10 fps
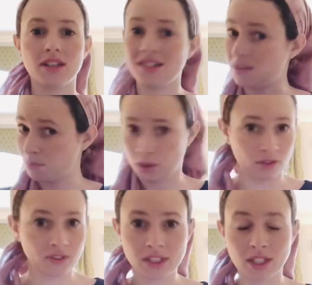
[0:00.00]
is
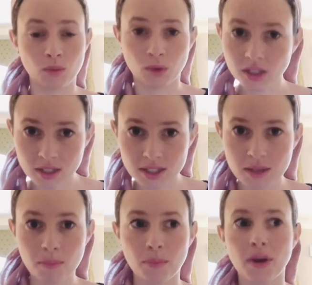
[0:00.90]
perfect and works,
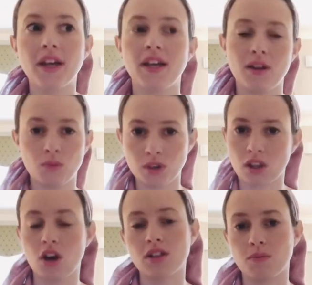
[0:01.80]
but it would
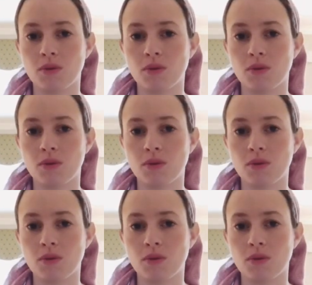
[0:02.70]
cost